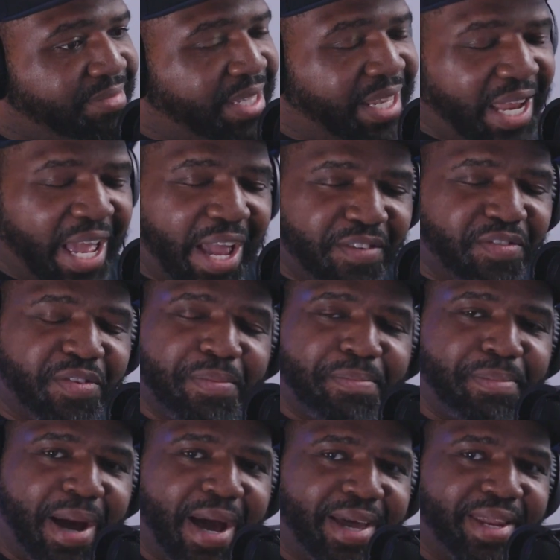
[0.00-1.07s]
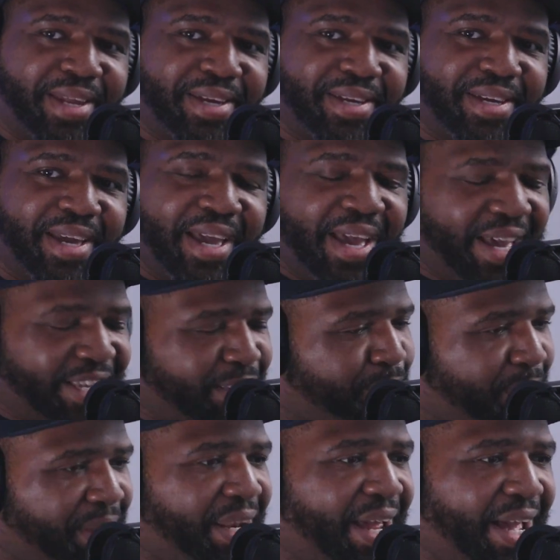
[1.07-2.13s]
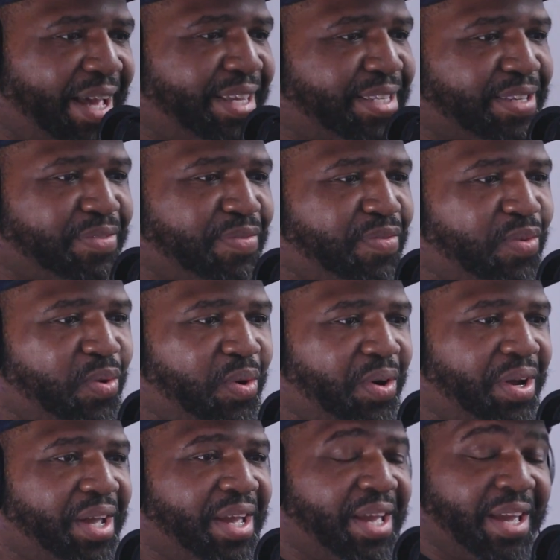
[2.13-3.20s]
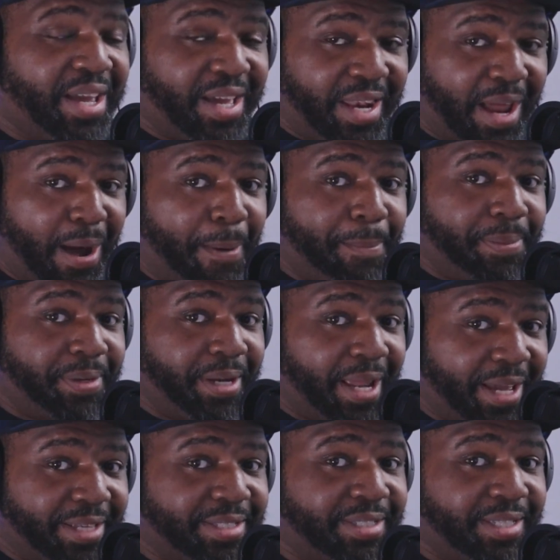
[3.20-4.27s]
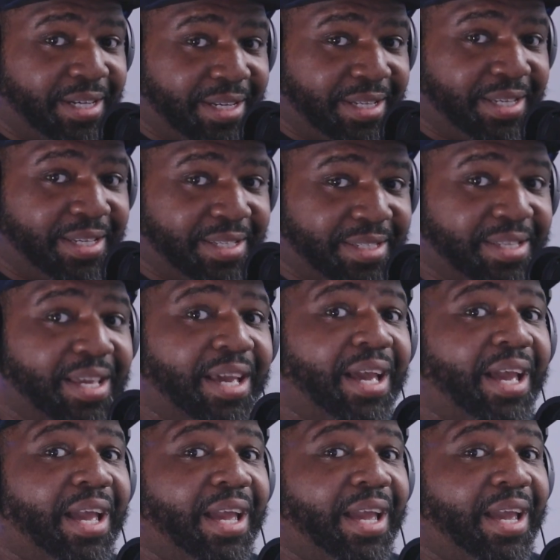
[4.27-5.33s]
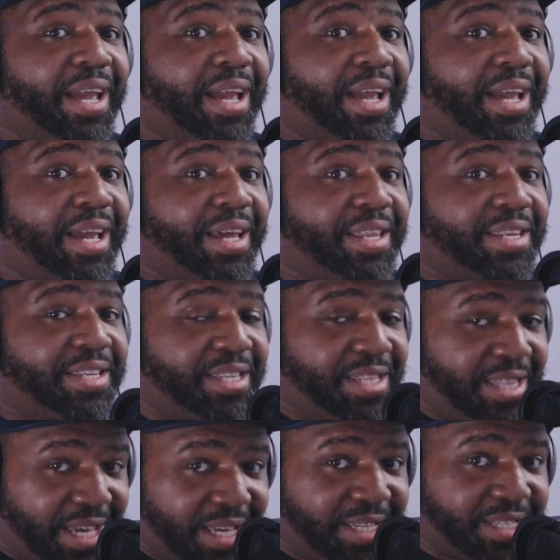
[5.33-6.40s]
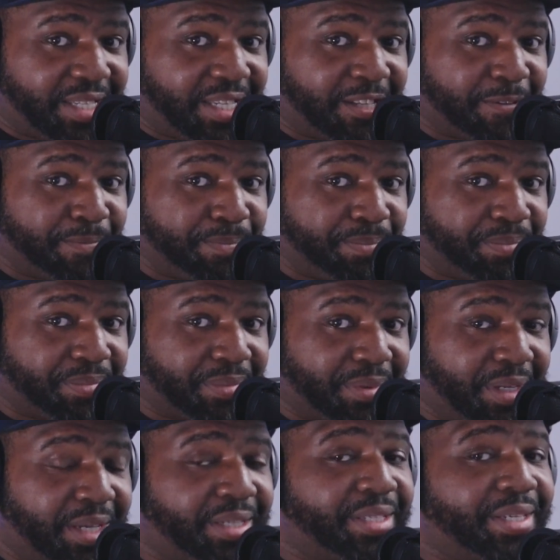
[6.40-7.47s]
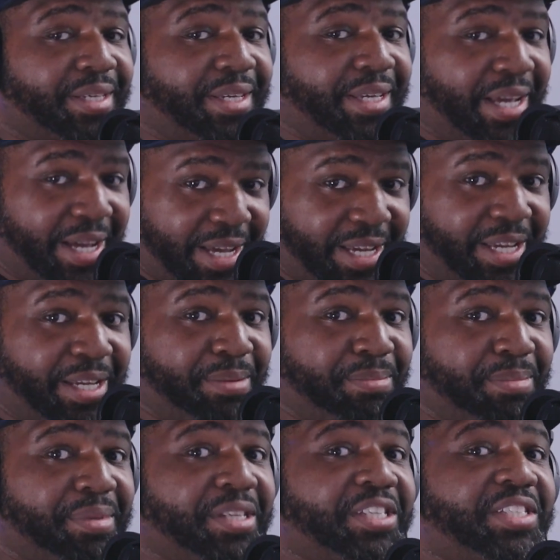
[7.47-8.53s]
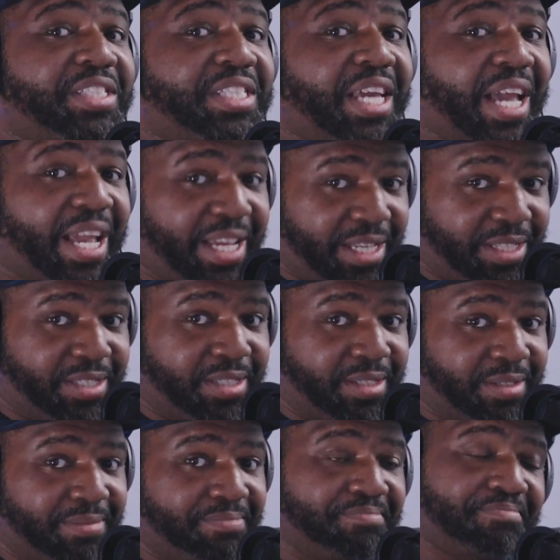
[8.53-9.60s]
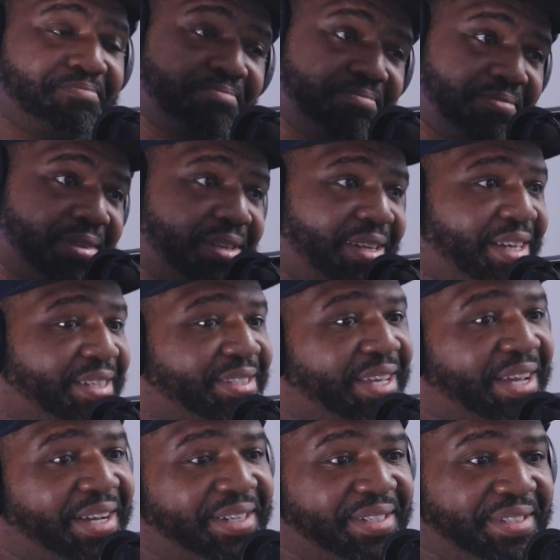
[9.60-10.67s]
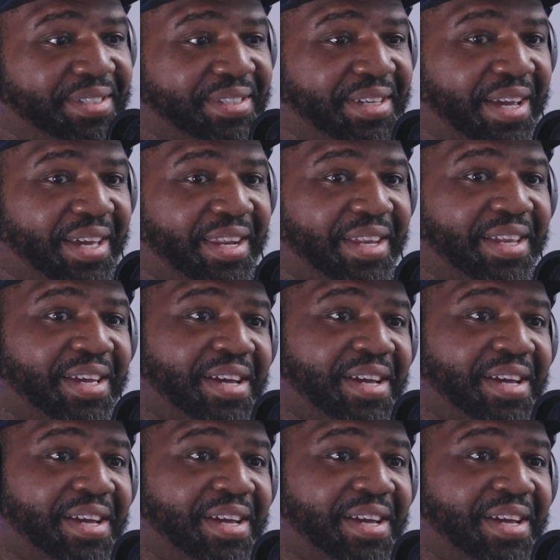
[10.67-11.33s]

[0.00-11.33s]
that everybody has been asking for, and Output has done this, and this is a game changer. Let's take a look at it.